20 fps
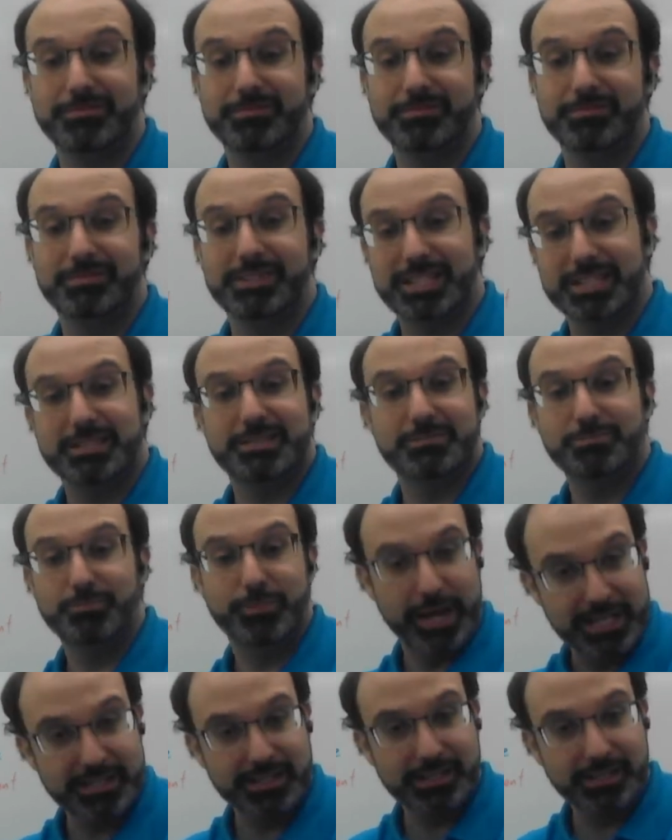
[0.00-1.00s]
That's
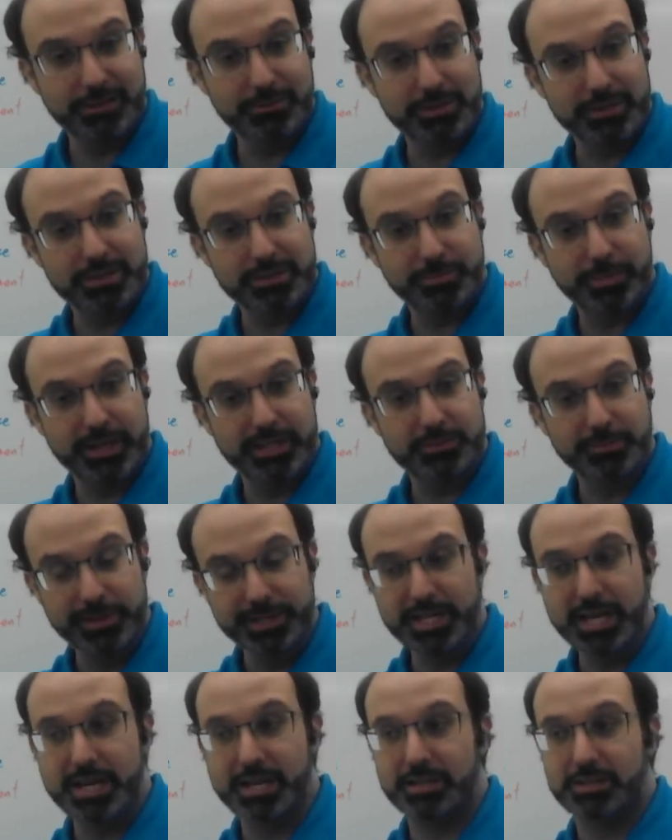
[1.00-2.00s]
basically what
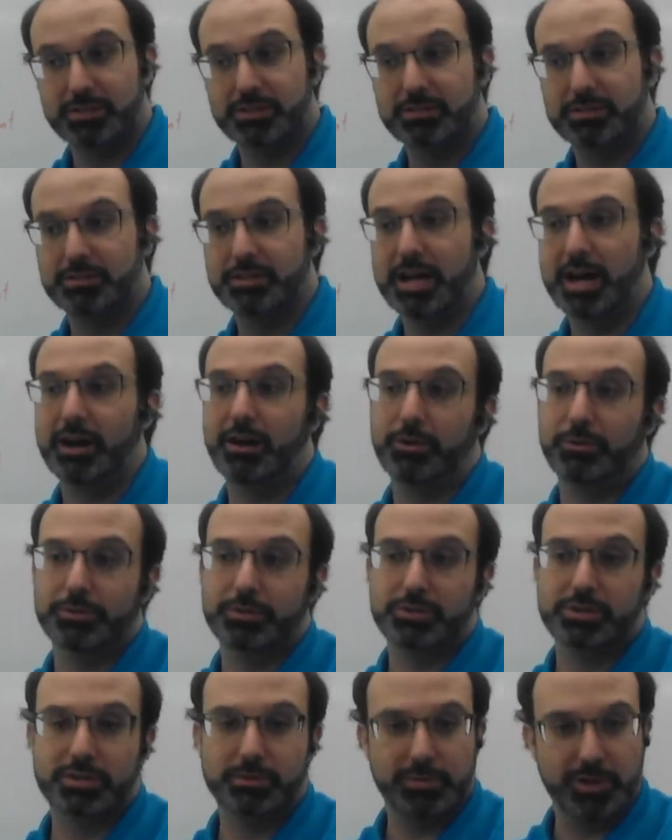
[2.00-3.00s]
displacement is. Now,
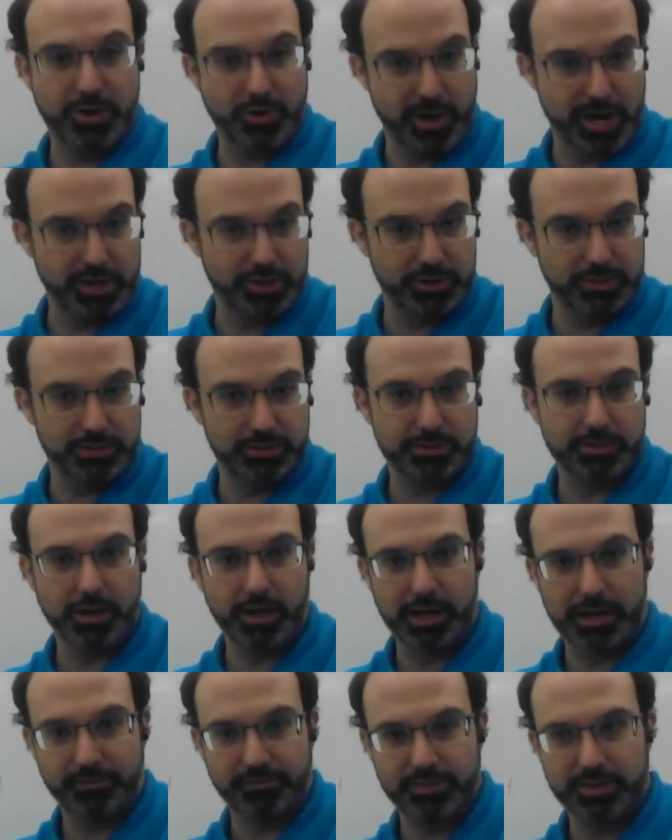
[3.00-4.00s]
there's some equations,
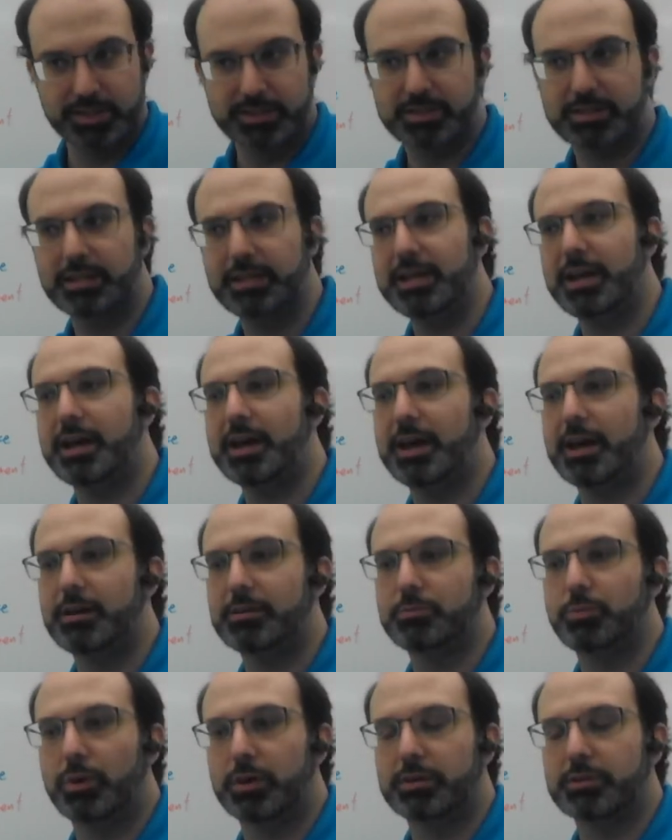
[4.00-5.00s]
obviously,
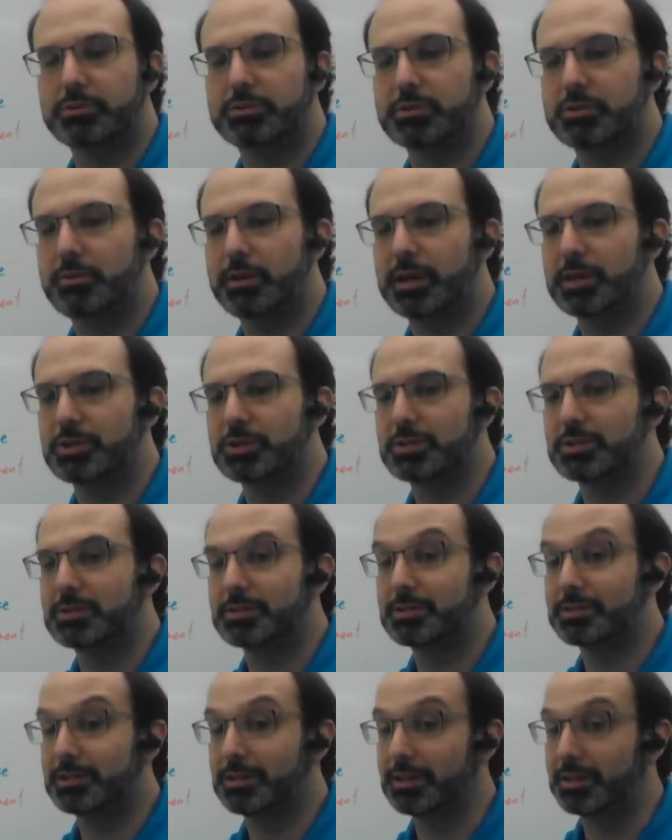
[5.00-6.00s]
and one of those
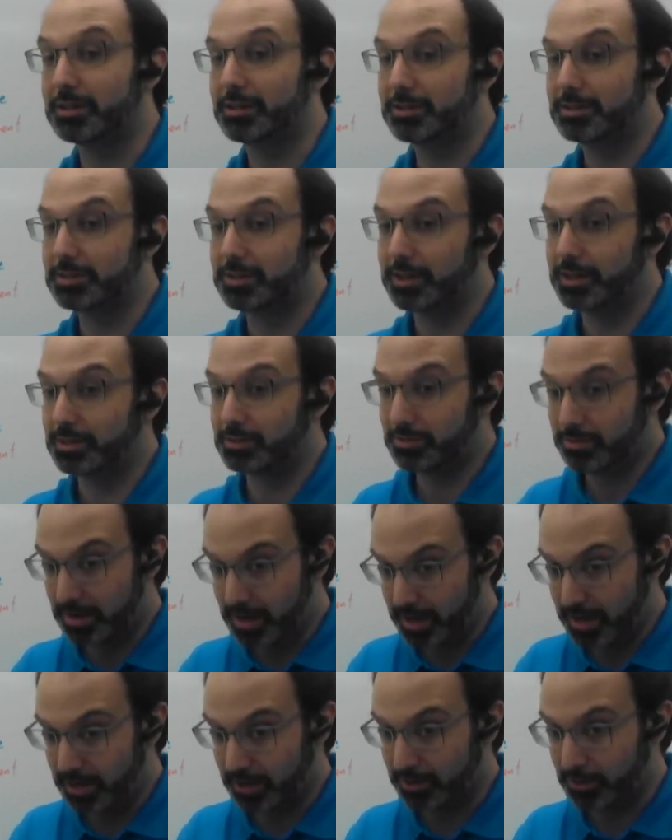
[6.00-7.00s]
equations is that
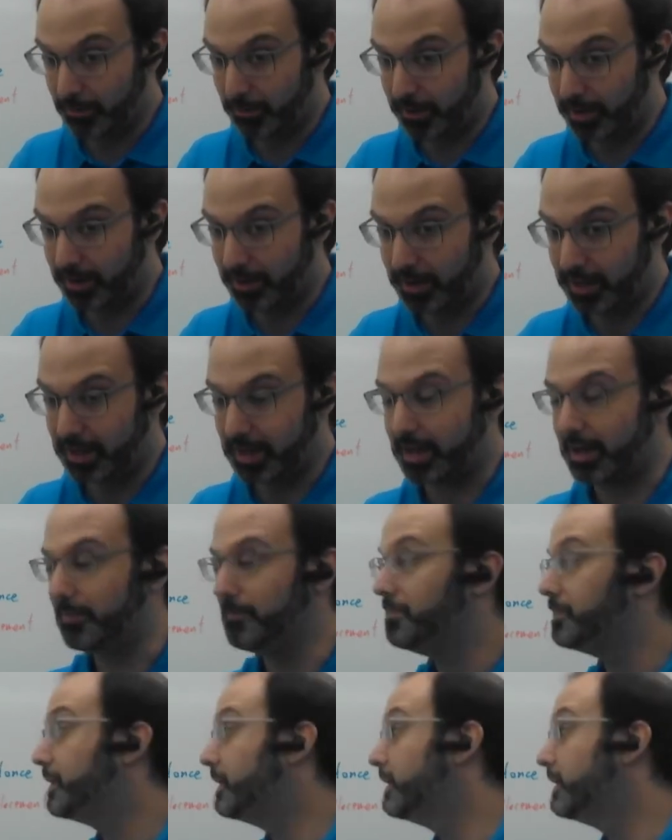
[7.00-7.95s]
triangle part again.